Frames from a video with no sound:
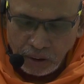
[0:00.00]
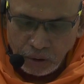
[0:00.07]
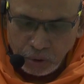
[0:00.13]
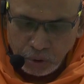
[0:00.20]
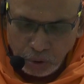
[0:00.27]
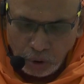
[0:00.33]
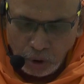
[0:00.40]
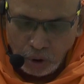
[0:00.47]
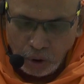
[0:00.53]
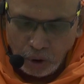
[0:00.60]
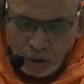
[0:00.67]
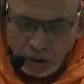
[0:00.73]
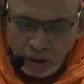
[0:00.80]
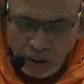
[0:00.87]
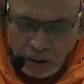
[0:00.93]

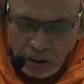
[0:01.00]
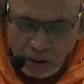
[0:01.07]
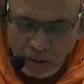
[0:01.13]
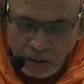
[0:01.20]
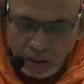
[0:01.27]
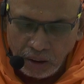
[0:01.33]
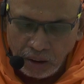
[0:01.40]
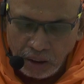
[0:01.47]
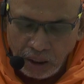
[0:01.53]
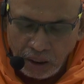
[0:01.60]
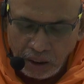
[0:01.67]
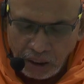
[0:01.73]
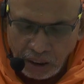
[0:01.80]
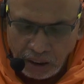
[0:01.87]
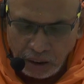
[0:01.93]
So
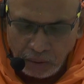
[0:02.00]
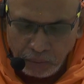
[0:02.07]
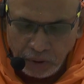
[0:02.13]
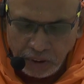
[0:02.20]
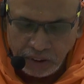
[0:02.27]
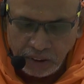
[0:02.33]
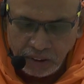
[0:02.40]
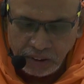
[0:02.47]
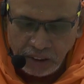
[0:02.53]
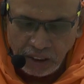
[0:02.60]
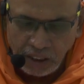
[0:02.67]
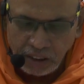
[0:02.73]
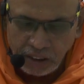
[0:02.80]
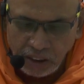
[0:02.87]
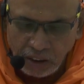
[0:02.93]
another person's
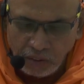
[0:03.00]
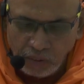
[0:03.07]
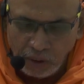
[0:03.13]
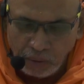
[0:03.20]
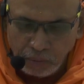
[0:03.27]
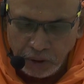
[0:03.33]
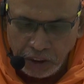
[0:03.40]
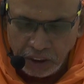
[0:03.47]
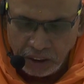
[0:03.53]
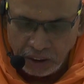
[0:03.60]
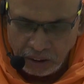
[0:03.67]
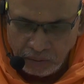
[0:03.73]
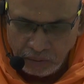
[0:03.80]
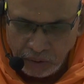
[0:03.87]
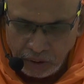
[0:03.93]
health and
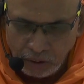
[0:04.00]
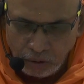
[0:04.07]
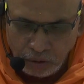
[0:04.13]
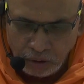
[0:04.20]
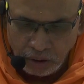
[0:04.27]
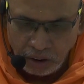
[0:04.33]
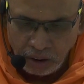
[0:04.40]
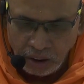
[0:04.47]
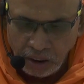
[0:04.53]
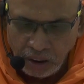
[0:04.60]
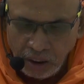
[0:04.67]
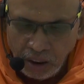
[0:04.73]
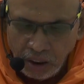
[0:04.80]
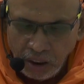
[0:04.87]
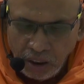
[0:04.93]
well-being without
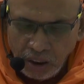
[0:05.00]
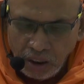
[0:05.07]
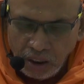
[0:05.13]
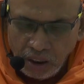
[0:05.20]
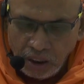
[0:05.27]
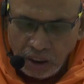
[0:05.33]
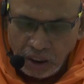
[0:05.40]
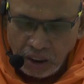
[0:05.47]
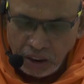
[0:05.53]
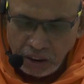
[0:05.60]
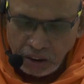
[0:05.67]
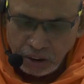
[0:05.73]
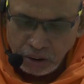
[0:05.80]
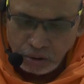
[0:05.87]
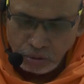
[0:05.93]

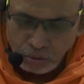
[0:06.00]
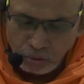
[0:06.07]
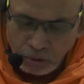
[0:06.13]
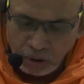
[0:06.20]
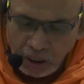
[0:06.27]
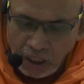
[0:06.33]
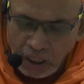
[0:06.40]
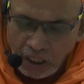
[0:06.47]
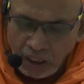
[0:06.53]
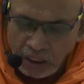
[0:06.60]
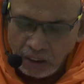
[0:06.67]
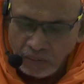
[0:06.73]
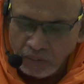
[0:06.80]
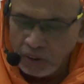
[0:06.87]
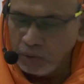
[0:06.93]
leading to dukkha.
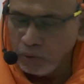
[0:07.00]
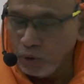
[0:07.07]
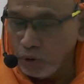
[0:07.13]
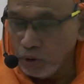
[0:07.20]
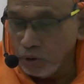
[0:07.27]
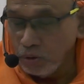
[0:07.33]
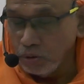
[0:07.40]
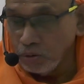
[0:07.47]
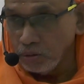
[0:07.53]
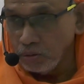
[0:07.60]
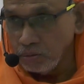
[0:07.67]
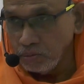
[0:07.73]
What about you?